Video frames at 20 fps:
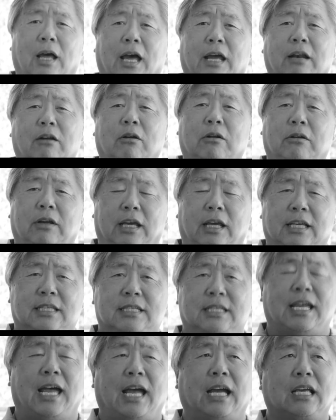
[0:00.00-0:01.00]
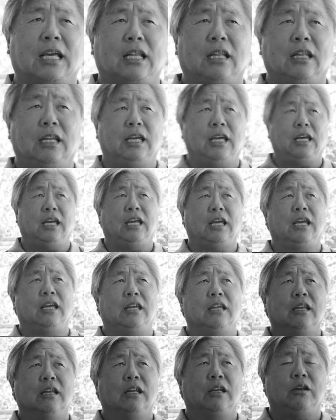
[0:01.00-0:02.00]
I don't exactly
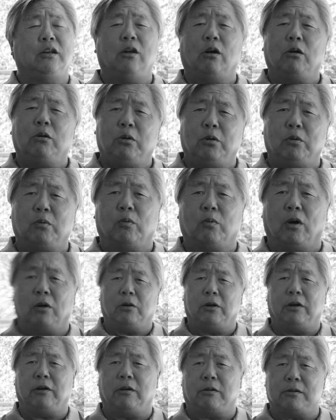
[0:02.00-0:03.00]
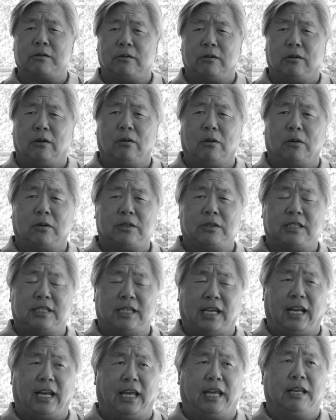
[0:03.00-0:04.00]
know who wrote it or
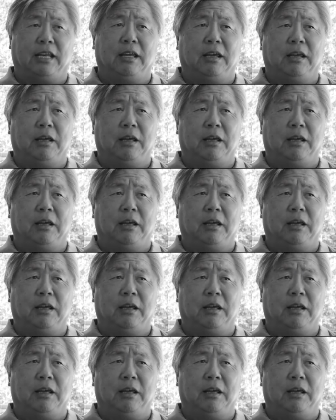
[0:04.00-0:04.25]
said it.